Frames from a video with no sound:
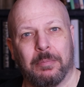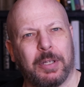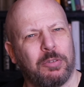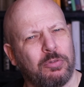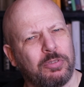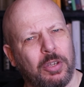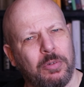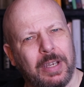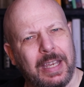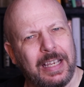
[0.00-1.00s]
But you'd
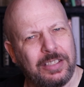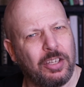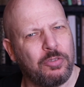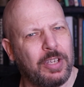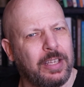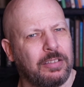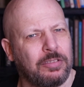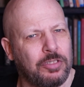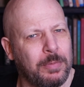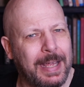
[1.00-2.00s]
also
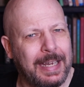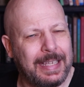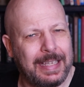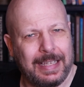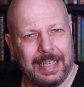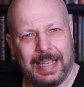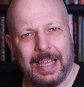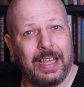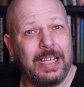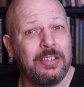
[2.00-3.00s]
associate Germanic
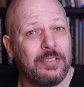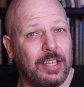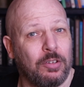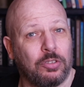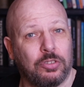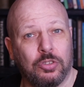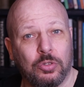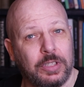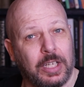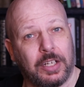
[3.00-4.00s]
Ingve or
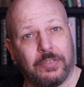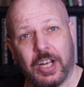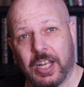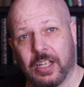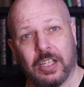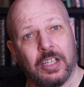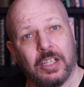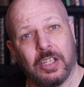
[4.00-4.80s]
Nordic Freyr